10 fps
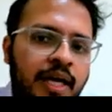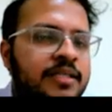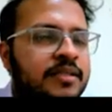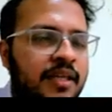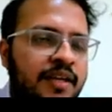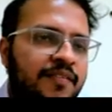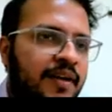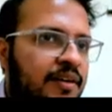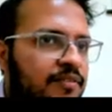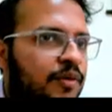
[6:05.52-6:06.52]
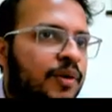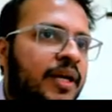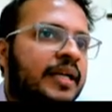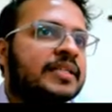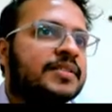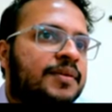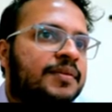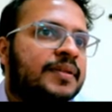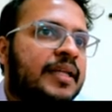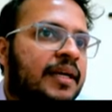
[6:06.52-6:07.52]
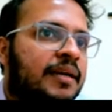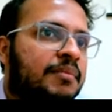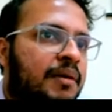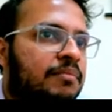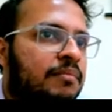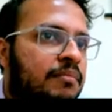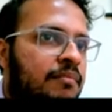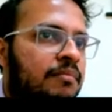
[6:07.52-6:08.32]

Yes, infective colitis, we were thinking, ma'am.